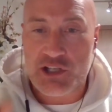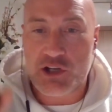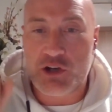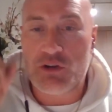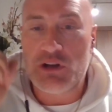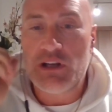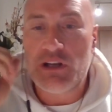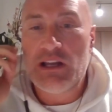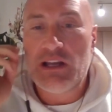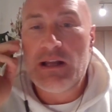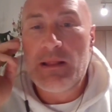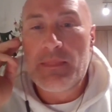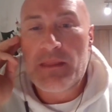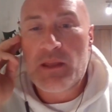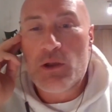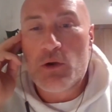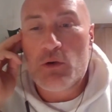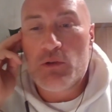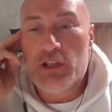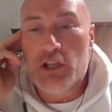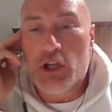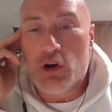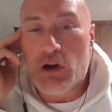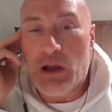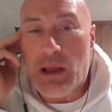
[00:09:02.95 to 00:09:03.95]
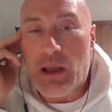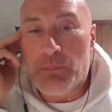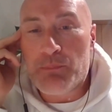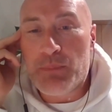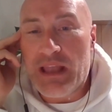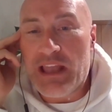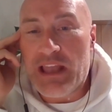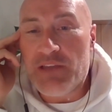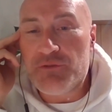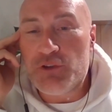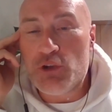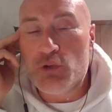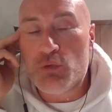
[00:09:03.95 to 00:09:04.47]
So,
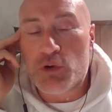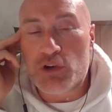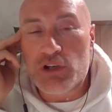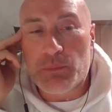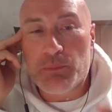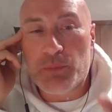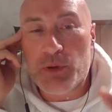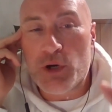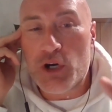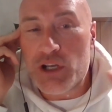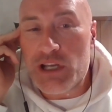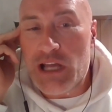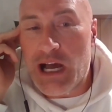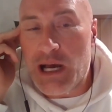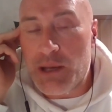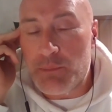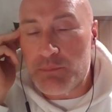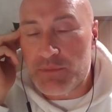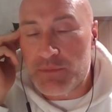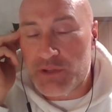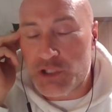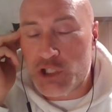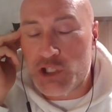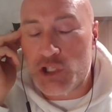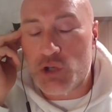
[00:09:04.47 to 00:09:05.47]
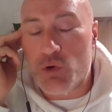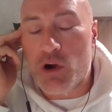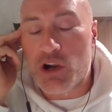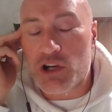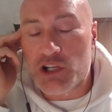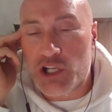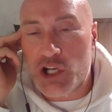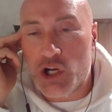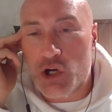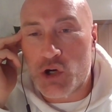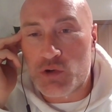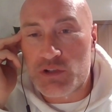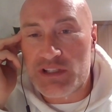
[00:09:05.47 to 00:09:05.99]
if you were to put up the
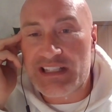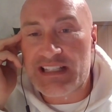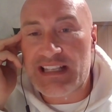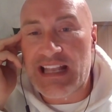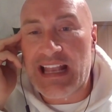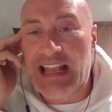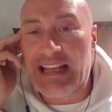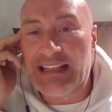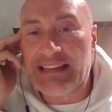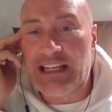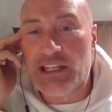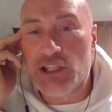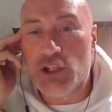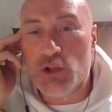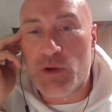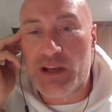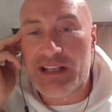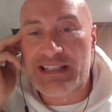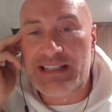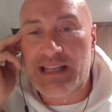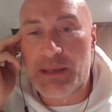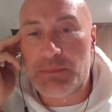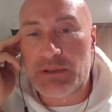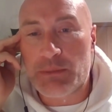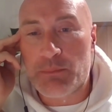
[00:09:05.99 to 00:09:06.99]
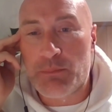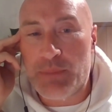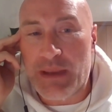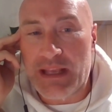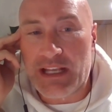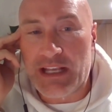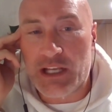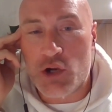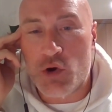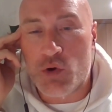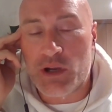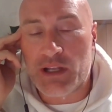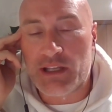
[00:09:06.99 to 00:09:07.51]
QR code saying that you accept
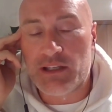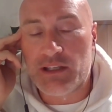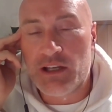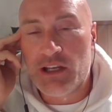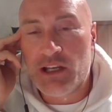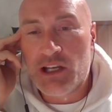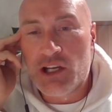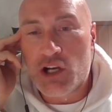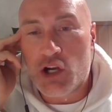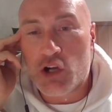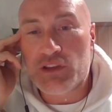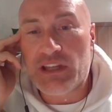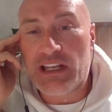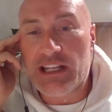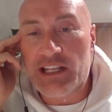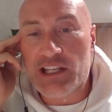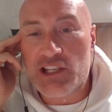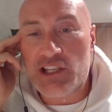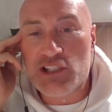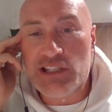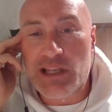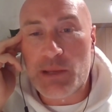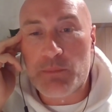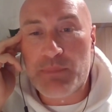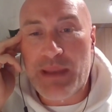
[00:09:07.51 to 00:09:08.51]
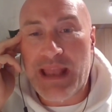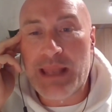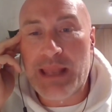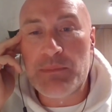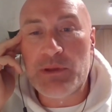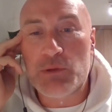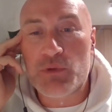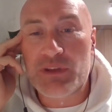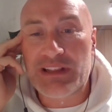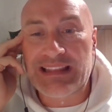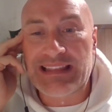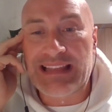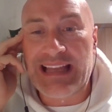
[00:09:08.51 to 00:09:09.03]
Bitcoin or that I accept
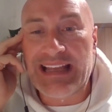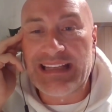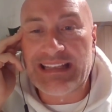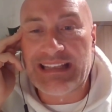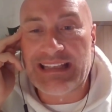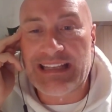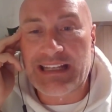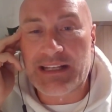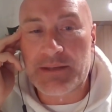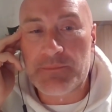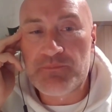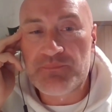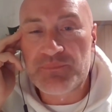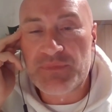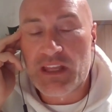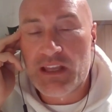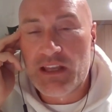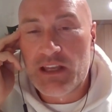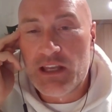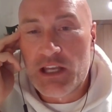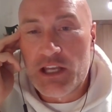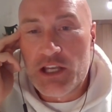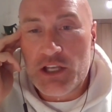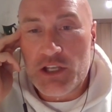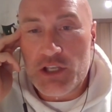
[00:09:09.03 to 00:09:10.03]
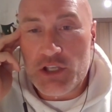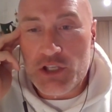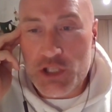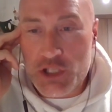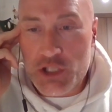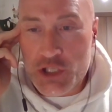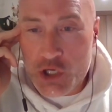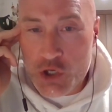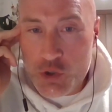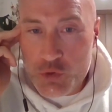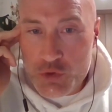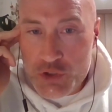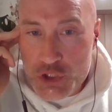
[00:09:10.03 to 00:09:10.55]
payment with Lightning,
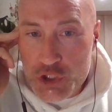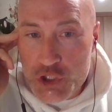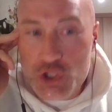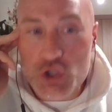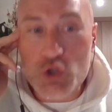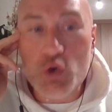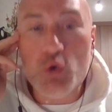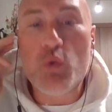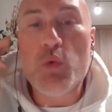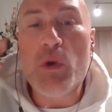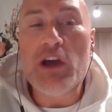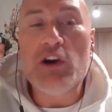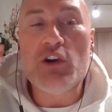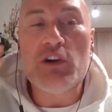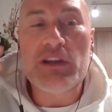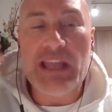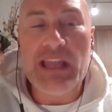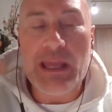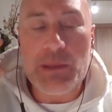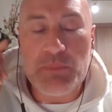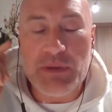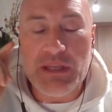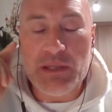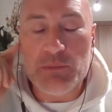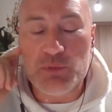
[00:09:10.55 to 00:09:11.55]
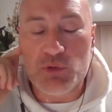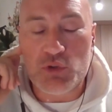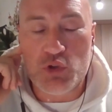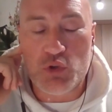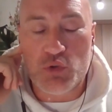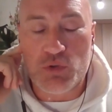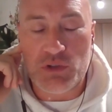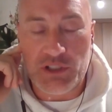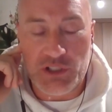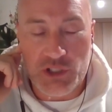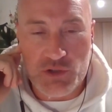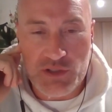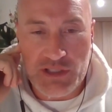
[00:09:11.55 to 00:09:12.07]
you will get people
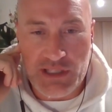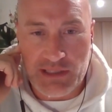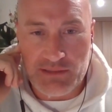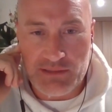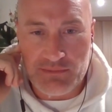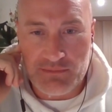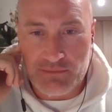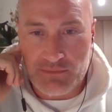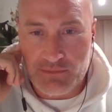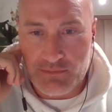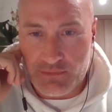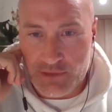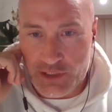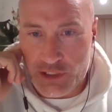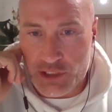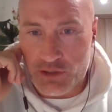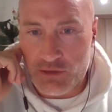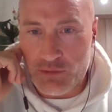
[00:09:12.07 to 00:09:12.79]
who will use it,